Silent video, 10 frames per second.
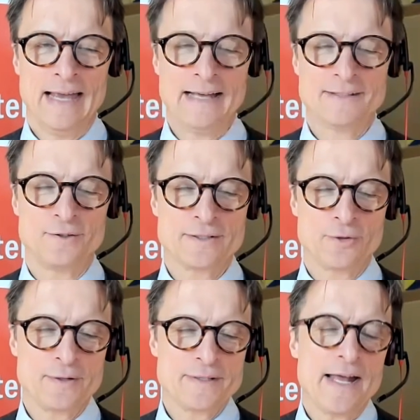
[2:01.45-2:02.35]
Yeah, so,
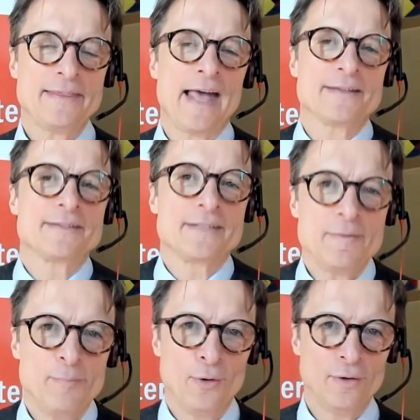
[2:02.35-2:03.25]
so it's not that
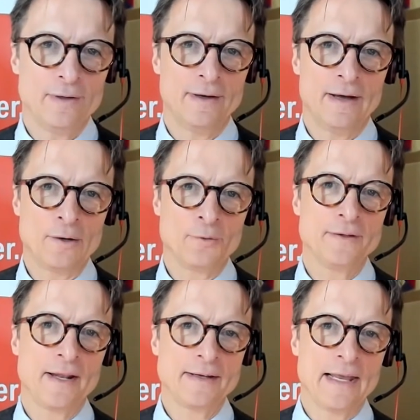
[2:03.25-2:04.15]
simple. Uh, I don't
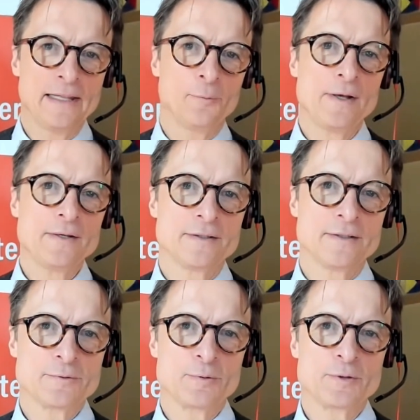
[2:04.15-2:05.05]
think that Galen Weston
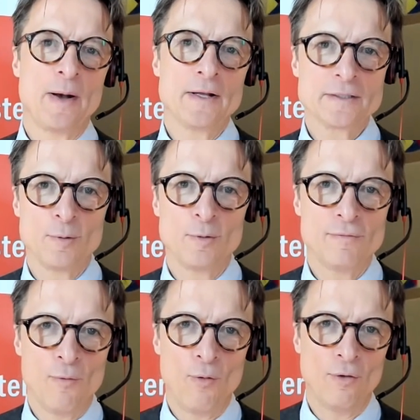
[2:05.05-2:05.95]
is responsible
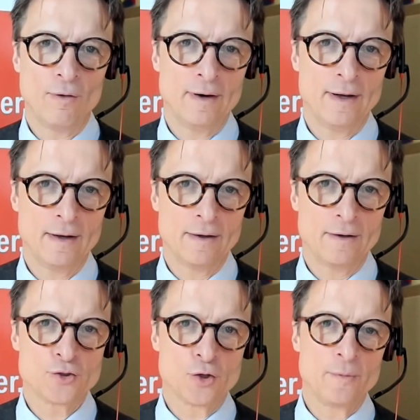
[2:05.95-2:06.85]
for
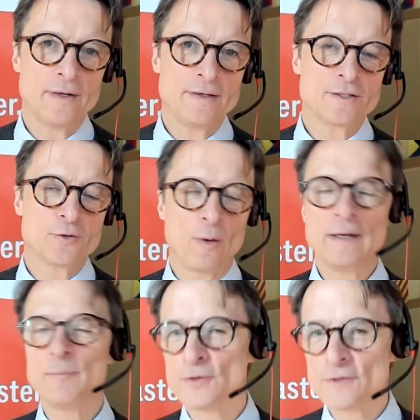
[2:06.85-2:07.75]
uh, Germany's
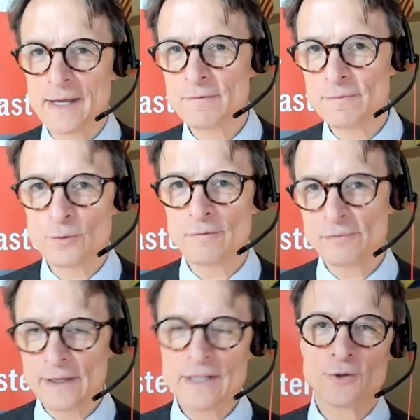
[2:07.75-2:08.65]
20% food
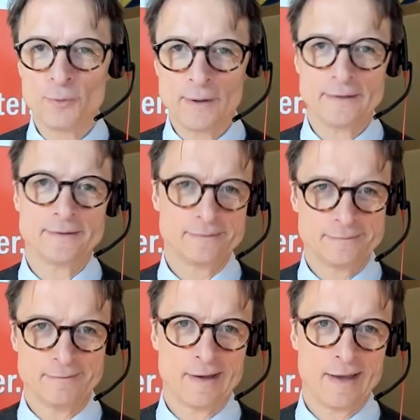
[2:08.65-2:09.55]
inflation rate.
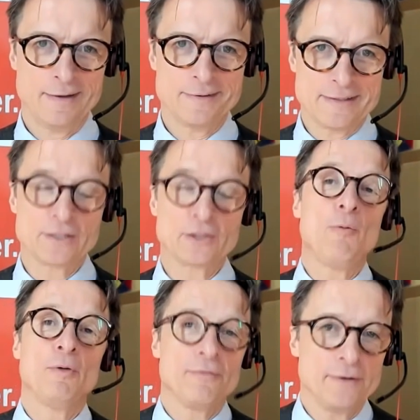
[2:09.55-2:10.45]
Okay, it's a
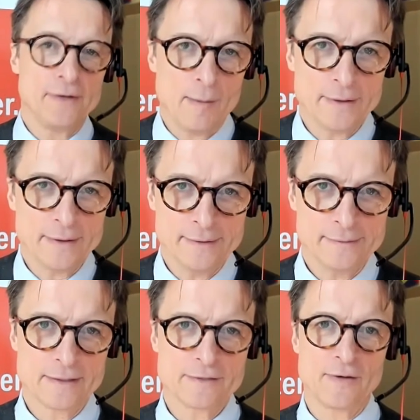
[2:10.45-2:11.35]
global phenomena.
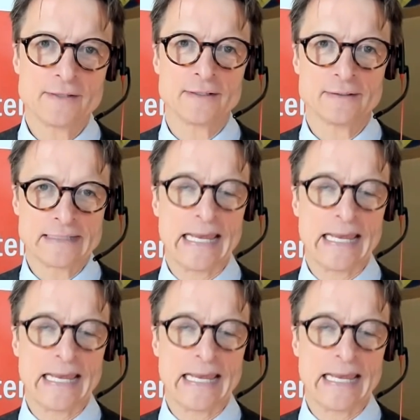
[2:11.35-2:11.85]
Let's face it.